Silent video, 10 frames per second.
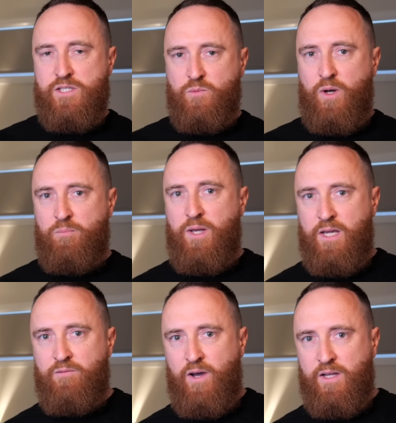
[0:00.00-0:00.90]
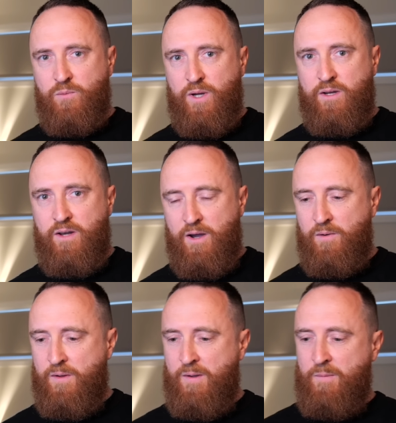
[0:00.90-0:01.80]
is the one being evaluated. Now,
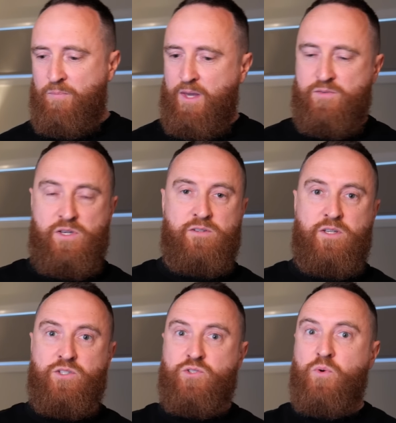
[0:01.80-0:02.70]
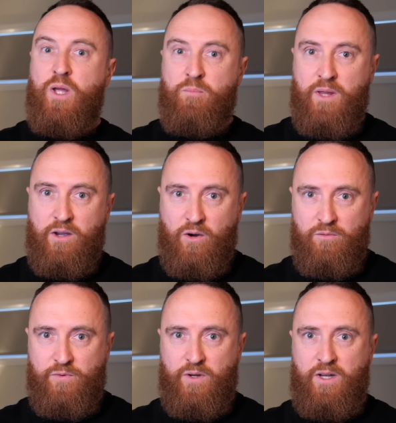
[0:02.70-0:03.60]
if she's extremely
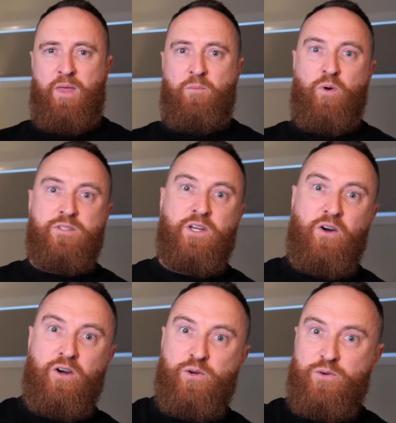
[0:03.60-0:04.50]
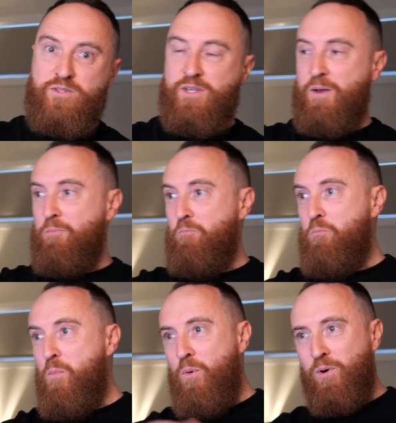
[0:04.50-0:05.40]
confident and wants a guy who's
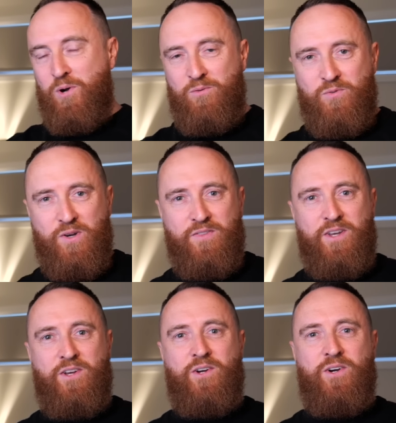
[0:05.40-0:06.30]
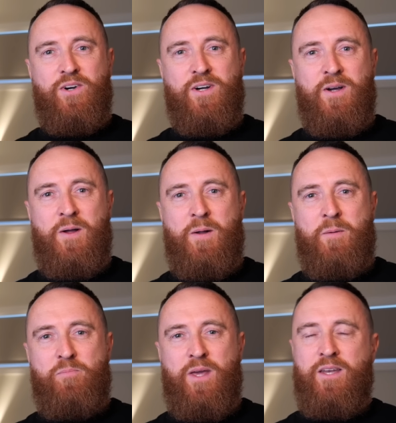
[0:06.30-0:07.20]
more confident than her,
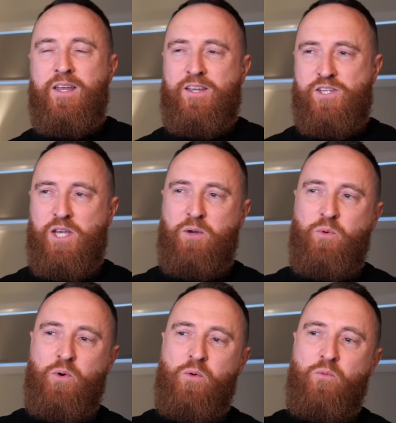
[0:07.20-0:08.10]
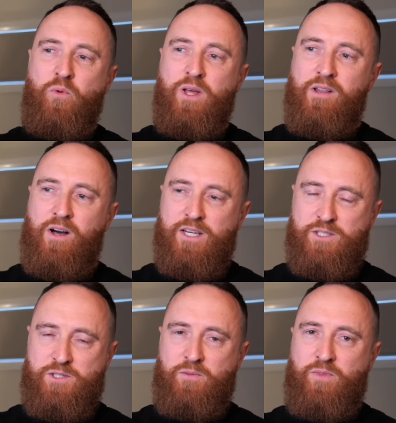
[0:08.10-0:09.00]
then she will
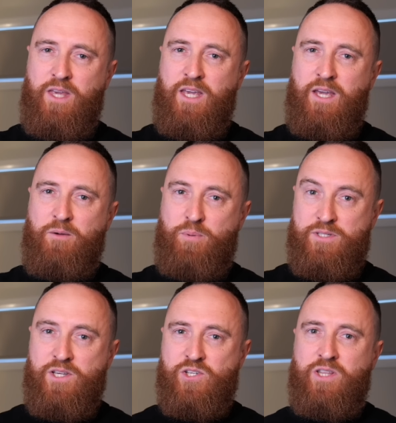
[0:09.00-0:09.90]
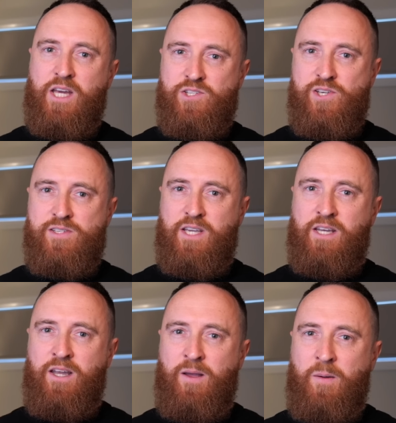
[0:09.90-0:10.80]
realize the position that she's
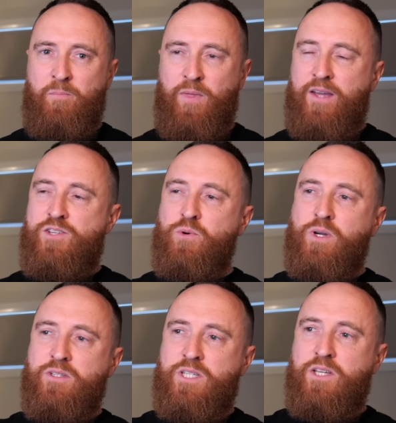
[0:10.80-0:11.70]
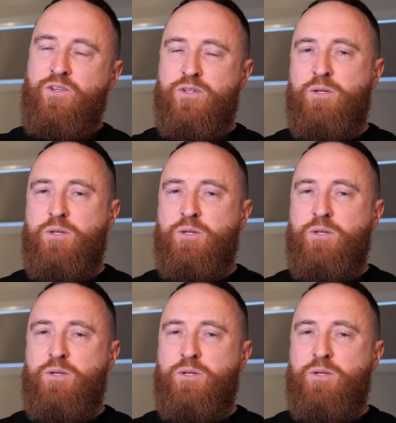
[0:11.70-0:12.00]
in and she'll continue